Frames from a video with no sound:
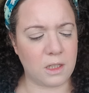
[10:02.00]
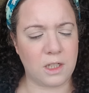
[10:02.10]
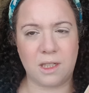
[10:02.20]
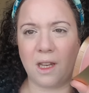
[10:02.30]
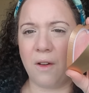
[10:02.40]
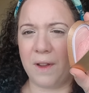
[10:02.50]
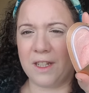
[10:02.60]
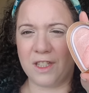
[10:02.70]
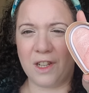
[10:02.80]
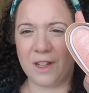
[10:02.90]
I just love
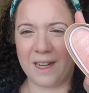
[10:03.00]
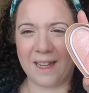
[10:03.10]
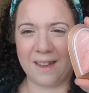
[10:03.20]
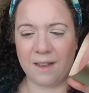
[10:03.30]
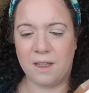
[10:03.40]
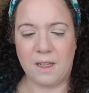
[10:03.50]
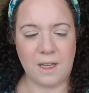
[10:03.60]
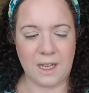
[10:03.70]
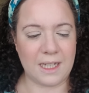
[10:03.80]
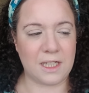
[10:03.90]
it. Just look at it.
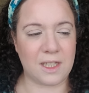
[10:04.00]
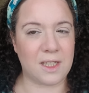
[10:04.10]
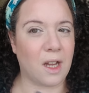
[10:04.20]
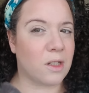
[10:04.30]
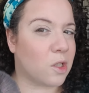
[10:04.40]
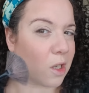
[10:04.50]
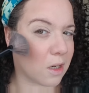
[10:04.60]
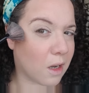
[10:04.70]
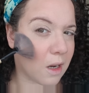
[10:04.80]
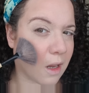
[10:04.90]
It's such a
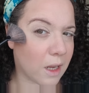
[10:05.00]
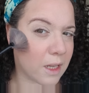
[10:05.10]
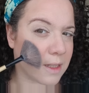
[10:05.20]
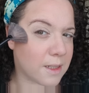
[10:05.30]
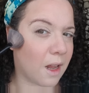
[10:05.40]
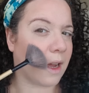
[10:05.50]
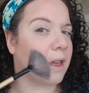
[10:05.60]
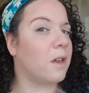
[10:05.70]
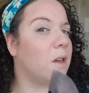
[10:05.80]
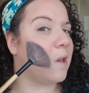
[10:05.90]
good highlight. It's
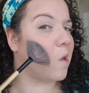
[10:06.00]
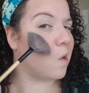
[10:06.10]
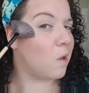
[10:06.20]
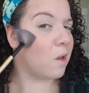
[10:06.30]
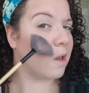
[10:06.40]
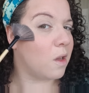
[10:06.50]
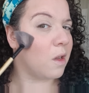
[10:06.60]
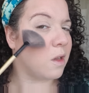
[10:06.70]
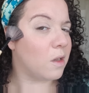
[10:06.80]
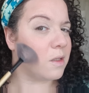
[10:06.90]
like
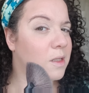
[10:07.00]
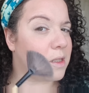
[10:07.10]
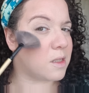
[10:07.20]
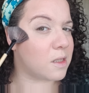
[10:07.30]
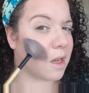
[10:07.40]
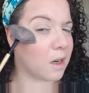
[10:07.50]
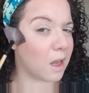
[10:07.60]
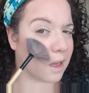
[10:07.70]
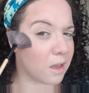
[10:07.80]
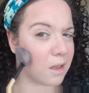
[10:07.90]

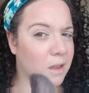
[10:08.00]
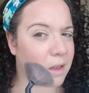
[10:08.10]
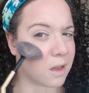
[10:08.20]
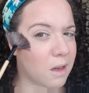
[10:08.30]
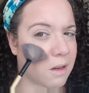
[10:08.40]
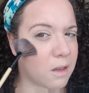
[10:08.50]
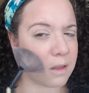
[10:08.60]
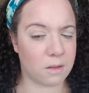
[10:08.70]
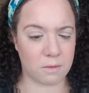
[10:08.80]
stunning. Oh,